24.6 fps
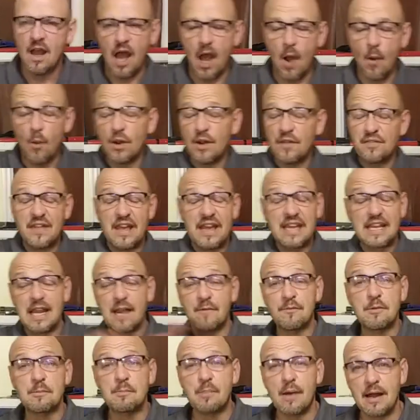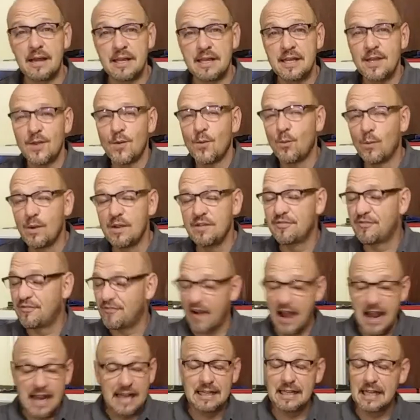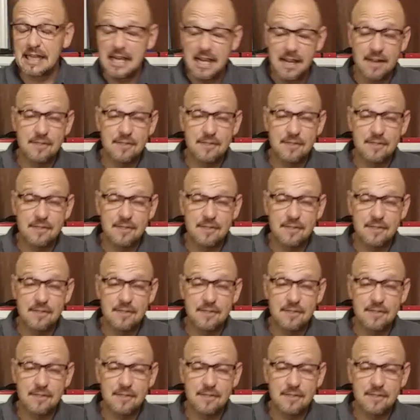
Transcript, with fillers: I want to thank everybody. We finally